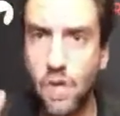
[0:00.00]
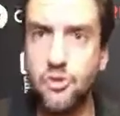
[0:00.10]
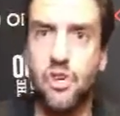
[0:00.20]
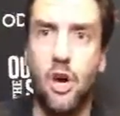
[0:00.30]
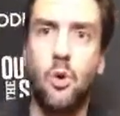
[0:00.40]

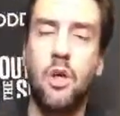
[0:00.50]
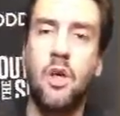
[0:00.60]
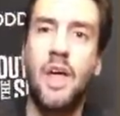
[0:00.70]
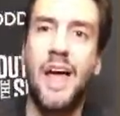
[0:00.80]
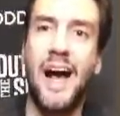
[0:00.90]
So
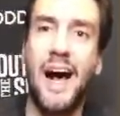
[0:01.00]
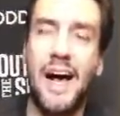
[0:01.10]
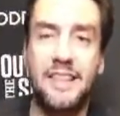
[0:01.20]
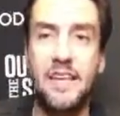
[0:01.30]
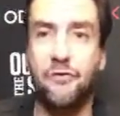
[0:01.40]

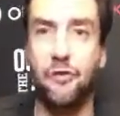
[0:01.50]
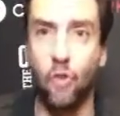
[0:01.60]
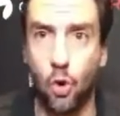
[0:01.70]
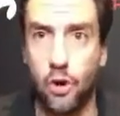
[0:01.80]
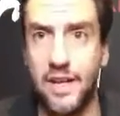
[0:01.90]
I think
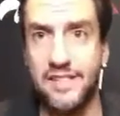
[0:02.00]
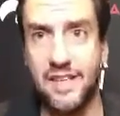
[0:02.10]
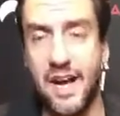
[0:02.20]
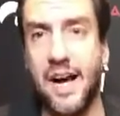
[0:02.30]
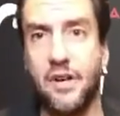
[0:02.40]
Florida is
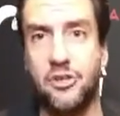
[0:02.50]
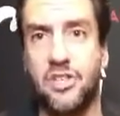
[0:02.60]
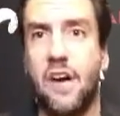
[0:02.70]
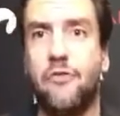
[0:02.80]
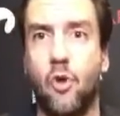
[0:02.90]
going to hire
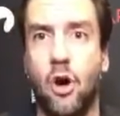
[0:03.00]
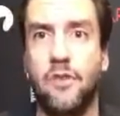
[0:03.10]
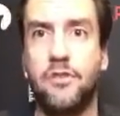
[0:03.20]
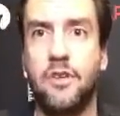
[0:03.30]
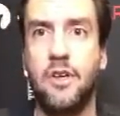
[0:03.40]
Scott
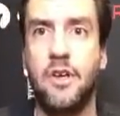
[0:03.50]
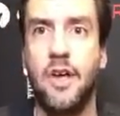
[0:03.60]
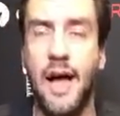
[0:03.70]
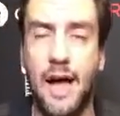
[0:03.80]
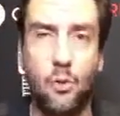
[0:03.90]
Frost.
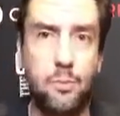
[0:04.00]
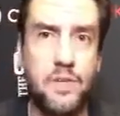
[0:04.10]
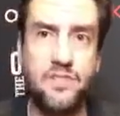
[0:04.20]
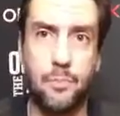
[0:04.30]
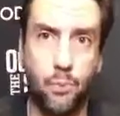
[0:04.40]
I would
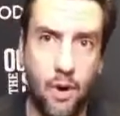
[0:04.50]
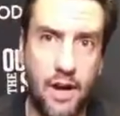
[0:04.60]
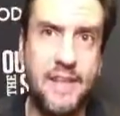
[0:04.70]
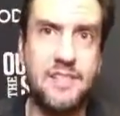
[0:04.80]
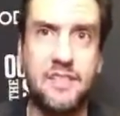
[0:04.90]
be
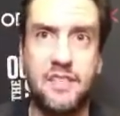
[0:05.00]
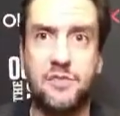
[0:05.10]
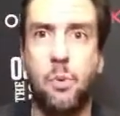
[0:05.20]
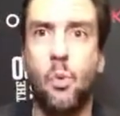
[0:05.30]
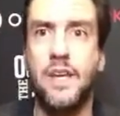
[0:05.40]
surprised at
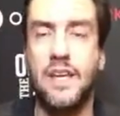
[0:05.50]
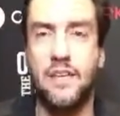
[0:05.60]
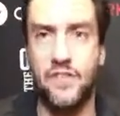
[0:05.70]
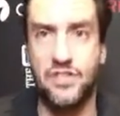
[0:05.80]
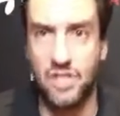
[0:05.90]
this point
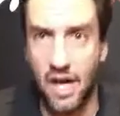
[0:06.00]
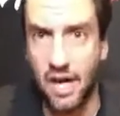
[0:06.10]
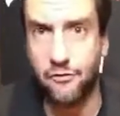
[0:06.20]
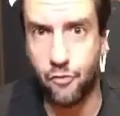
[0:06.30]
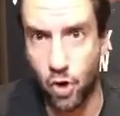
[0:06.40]
if it's
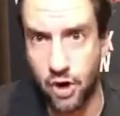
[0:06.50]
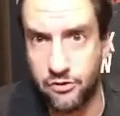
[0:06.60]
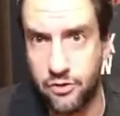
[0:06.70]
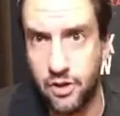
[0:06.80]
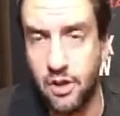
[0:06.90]
not
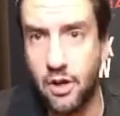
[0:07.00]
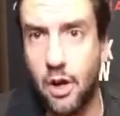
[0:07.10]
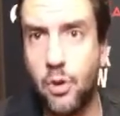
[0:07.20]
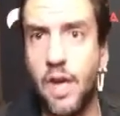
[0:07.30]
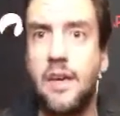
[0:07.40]
Frost.
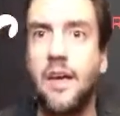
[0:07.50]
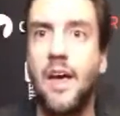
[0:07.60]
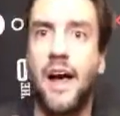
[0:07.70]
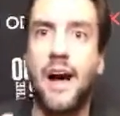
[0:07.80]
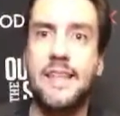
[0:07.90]
Okay.
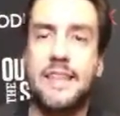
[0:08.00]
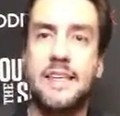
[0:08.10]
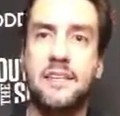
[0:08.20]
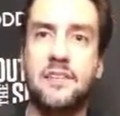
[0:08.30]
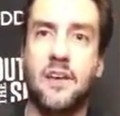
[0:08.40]
I
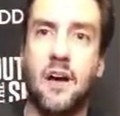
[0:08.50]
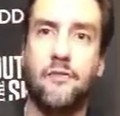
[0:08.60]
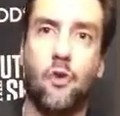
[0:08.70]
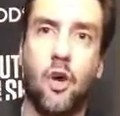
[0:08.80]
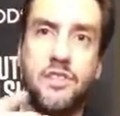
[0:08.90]
think that
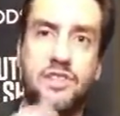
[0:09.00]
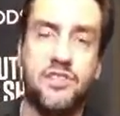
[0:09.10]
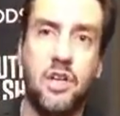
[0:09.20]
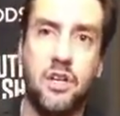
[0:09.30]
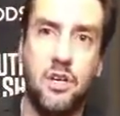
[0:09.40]
Scott Frost
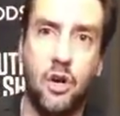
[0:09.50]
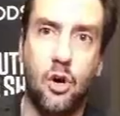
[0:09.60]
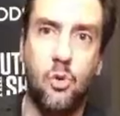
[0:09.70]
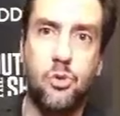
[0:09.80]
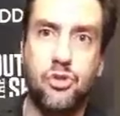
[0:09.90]
is going to
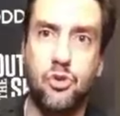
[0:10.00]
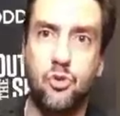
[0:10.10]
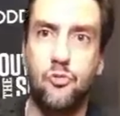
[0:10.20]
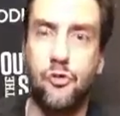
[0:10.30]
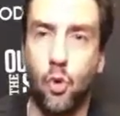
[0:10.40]
go
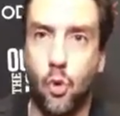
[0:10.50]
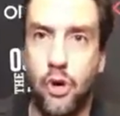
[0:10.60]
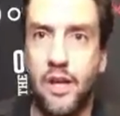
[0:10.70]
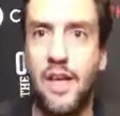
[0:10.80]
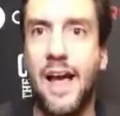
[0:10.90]
to
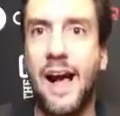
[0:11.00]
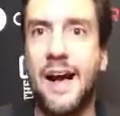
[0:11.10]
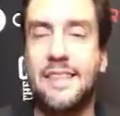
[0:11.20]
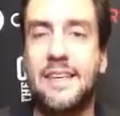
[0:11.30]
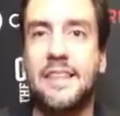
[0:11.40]
Florida.
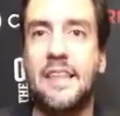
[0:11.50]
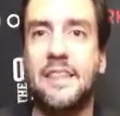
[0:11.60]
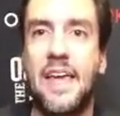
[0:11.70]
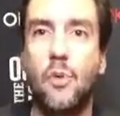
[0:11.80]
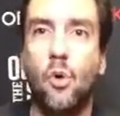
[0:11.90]
I think
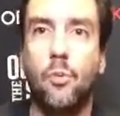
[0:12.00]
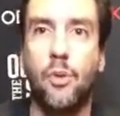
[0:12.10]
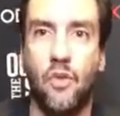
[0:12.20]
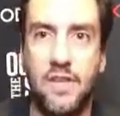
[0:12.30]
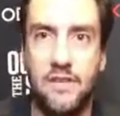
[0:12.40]
that they will
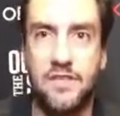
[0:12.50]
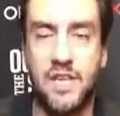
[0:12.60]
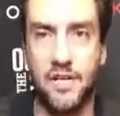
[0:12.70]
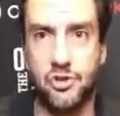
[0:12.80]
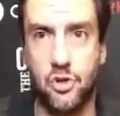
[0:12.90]
believe,
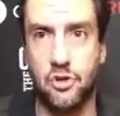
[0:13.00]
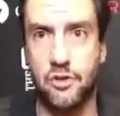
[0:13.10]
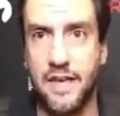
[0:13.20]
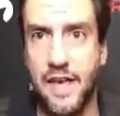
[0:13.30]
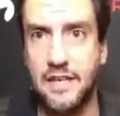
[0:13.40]
Scott
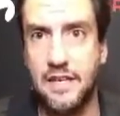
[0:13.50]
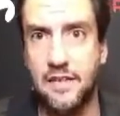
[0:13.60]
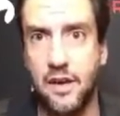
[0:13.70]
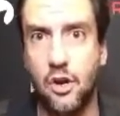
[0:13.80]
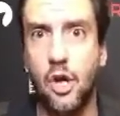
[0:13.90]
Stricklin, the AD
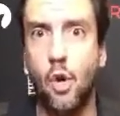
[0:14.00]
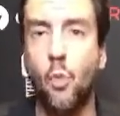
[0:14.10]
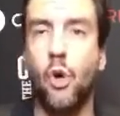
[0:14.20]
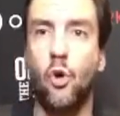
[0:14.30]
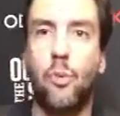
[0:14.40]
there,
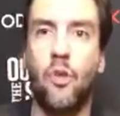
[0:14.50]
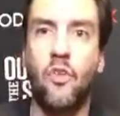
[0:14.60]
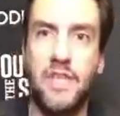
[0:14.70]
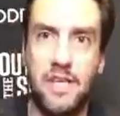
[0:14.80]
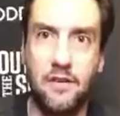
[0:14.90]
will
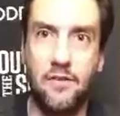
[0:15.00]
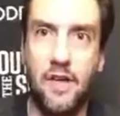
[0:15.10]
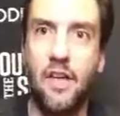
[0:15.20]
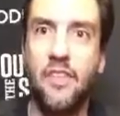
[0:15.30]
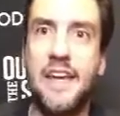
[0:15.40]
believe
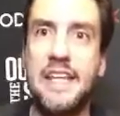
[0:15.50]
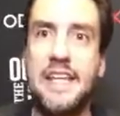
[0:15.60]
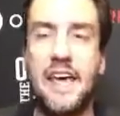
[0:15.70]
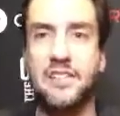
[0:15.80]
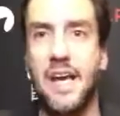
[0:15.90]
that
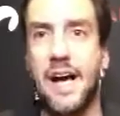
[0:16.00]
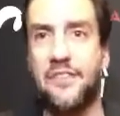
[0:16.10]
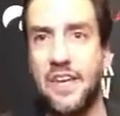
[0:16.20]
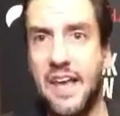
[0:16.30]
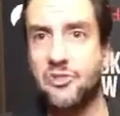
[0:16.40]
he has
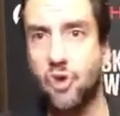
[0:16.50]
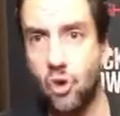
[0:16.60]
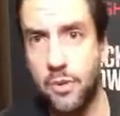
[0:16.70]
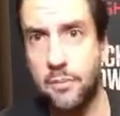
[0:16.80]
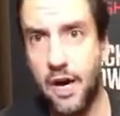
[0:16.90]
got the next
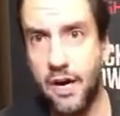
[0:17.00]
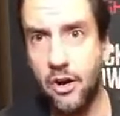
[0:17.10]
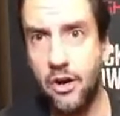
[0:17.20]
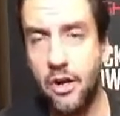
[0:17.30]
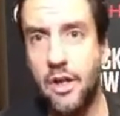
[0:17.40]
Urban
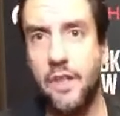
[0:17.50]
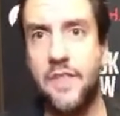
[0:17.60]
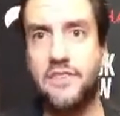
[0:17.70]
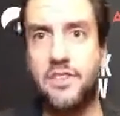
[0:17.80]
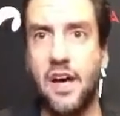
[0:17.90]
Meyer.
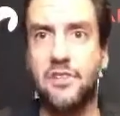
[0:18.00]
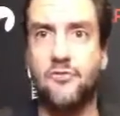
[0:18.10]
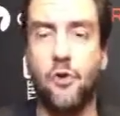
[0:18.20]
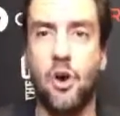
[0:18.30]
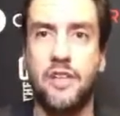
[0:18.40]
That
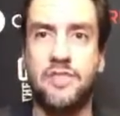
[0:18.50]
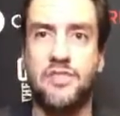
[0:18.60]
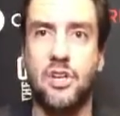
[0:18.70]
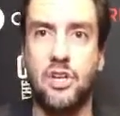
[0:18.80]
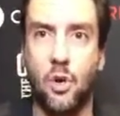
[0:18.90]
Scott Frost
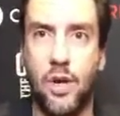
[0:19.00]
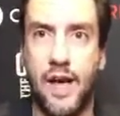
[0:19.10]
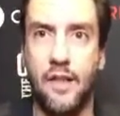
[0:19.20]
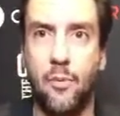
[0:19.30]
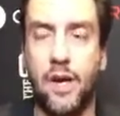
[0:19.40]
is going to go to
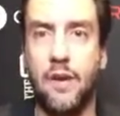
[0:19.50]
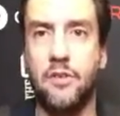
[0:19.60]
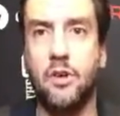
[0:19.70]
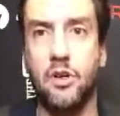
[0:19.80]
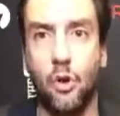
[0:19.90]

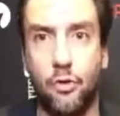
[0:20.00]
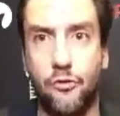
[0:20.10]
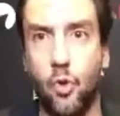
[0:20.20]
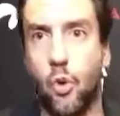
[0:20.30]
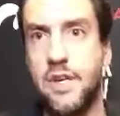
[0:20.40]
Alabama, going to go to
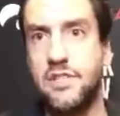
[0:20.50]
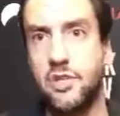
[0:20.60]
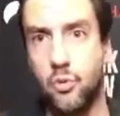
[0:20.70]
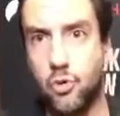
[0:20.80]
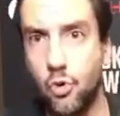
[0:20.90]
Florida. He's
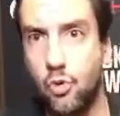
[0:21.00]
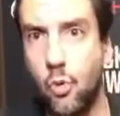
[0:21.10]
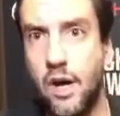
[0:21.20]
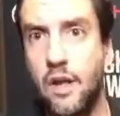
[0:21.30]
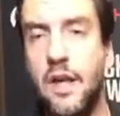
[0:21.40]
going to recruit
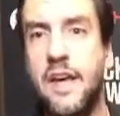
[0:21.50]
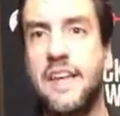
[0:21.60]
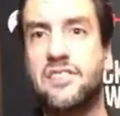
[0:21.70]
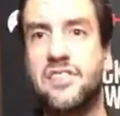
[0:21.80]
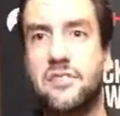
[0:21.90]
well.
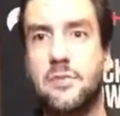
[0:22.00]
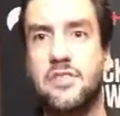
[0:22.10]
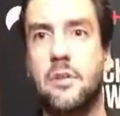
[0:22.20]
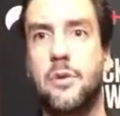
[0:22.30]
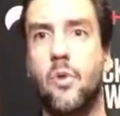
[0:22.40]
His system
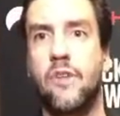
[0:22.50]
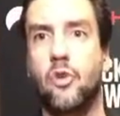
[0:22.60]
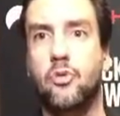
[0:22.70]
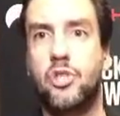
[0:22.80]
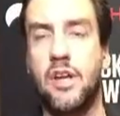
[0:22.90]
is going to be
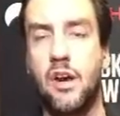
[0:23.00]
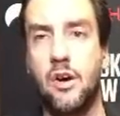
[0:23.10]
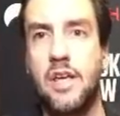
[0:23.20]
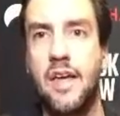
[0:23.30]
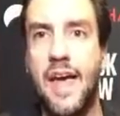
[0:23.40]

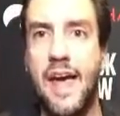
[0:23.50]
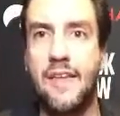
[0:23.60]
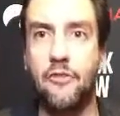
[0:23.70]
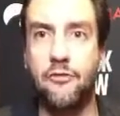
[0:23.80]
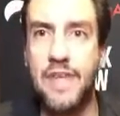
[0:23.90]
revolutionary,
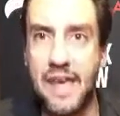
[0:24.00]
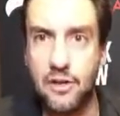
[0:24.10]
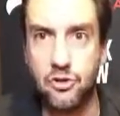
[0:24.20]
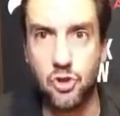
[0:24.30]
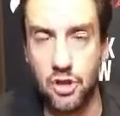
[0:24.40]
and the
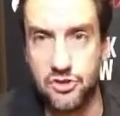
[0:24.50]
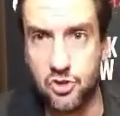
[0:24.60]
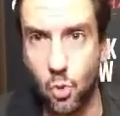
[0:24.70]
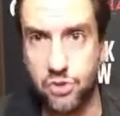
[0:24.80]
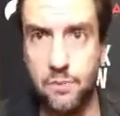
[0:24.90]
Gators are going to
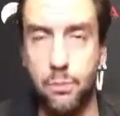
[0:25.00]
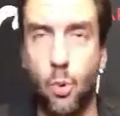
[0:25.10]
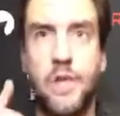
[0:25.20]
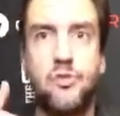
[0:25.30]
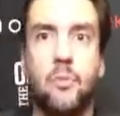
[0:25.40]
score some points.